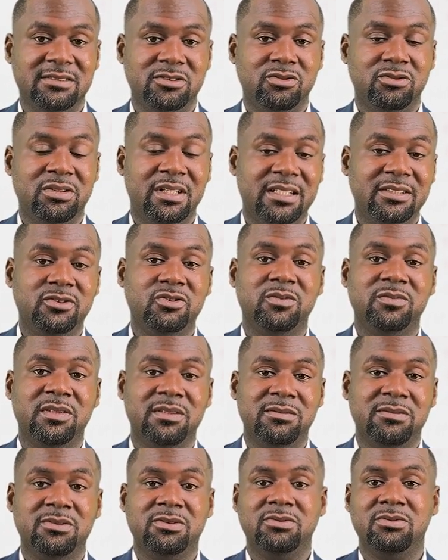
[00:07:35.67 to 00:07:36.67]
students should be
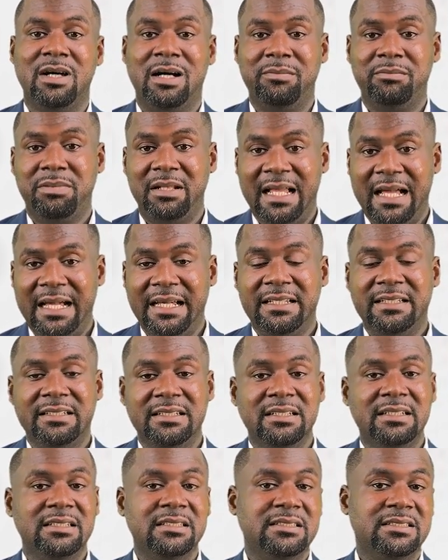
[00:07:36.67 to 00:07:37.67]
able to apply
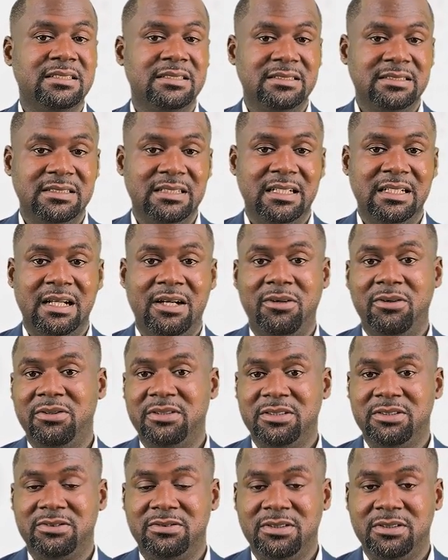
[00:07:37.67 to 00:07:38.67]
internal
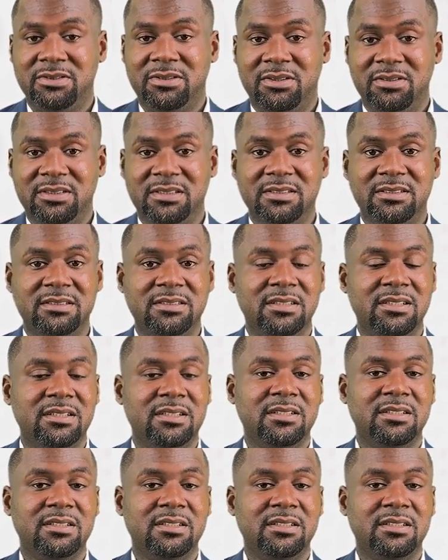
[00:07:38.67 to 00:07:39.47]
audit resources.